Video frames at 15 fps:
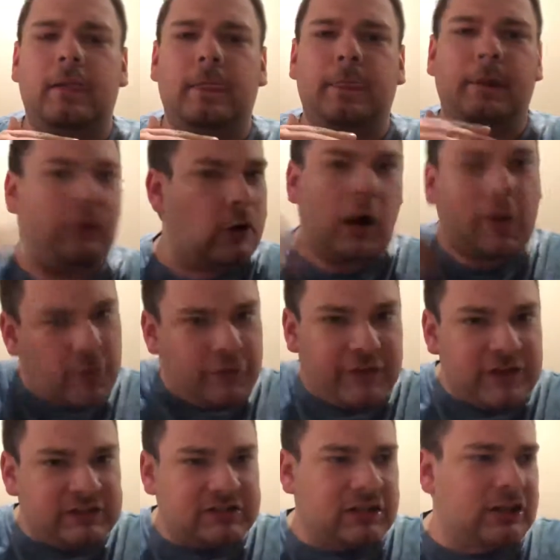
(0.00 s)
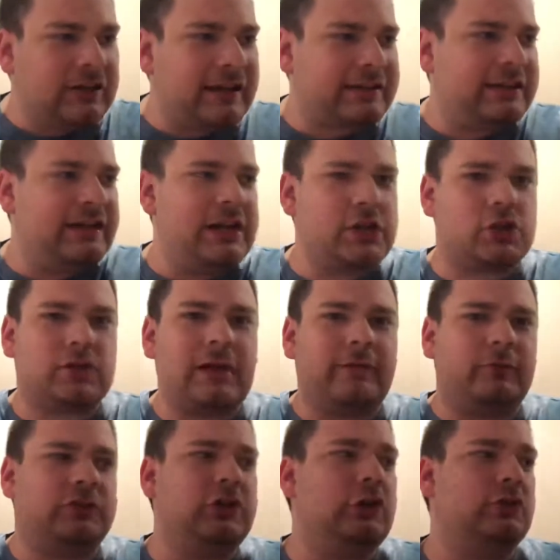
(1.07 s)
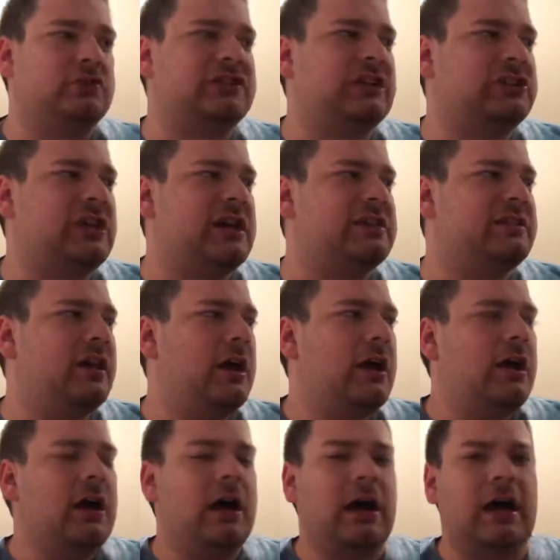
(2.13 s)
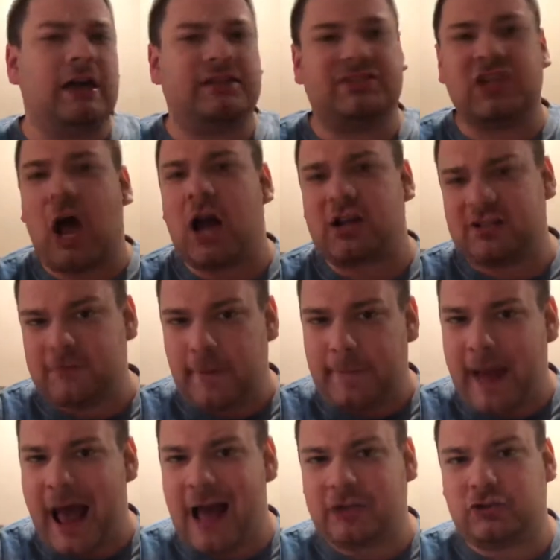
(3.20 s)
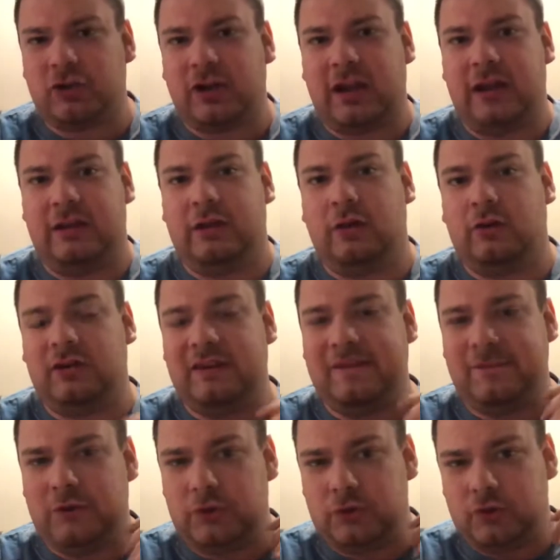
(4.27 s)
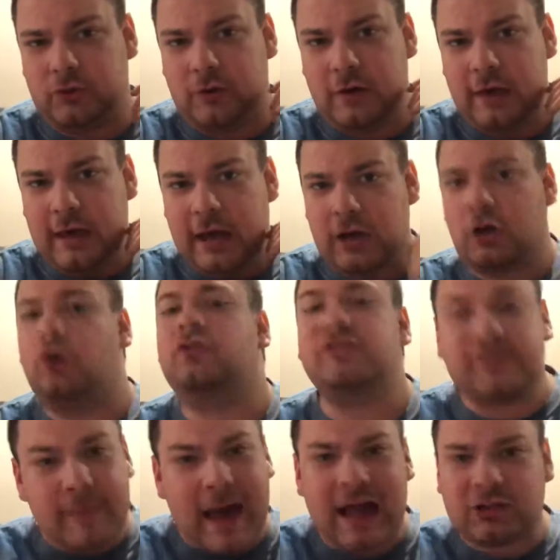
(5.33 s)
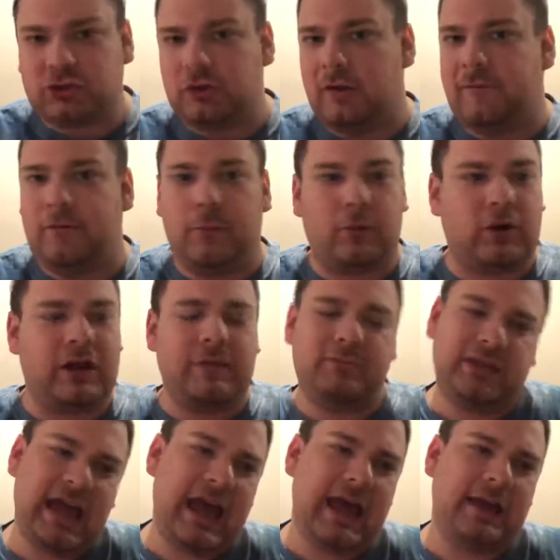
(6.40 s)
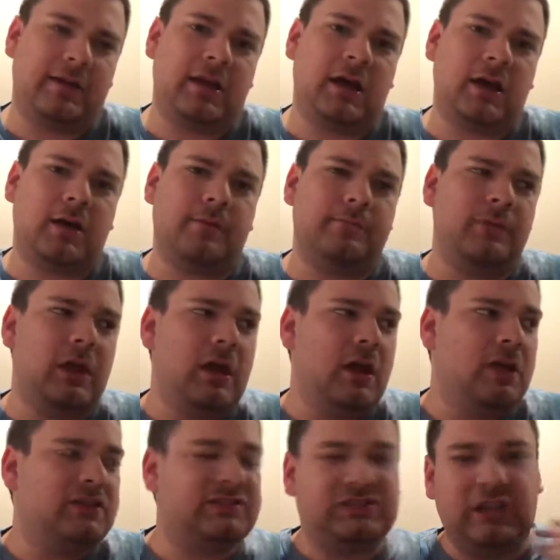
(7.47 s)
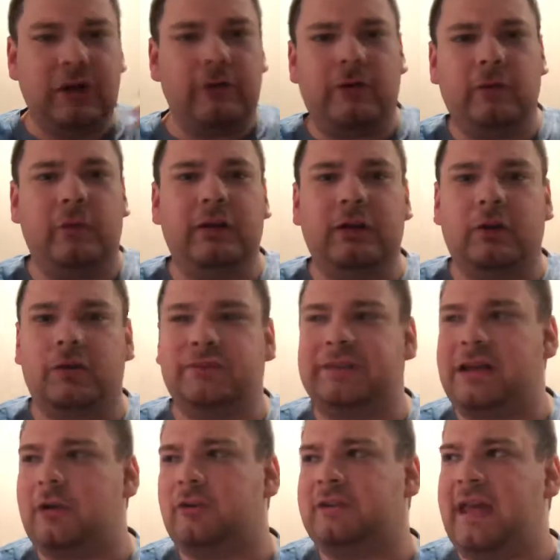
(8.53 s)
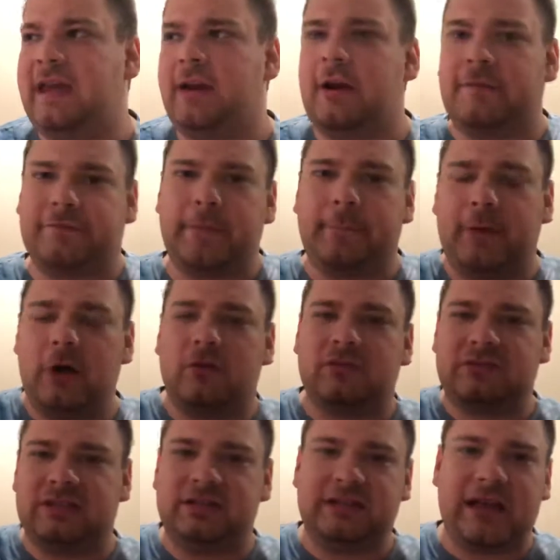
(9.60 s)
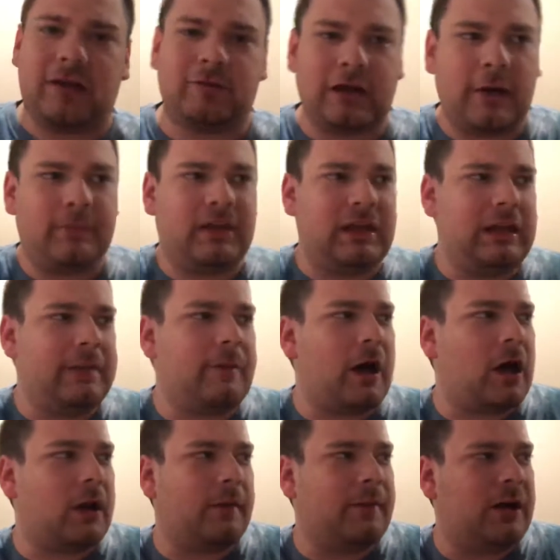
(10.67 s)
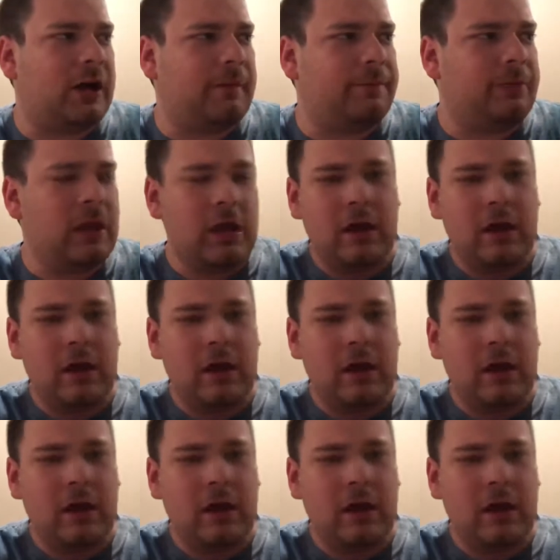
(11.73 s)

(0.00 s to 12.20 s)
There are other things to collect in each level too, such as socks for Patrick, and he'll give you a golden spatula if you bring him 10. Steering wheels that are taken off the boats in downtown Bikini Bottom.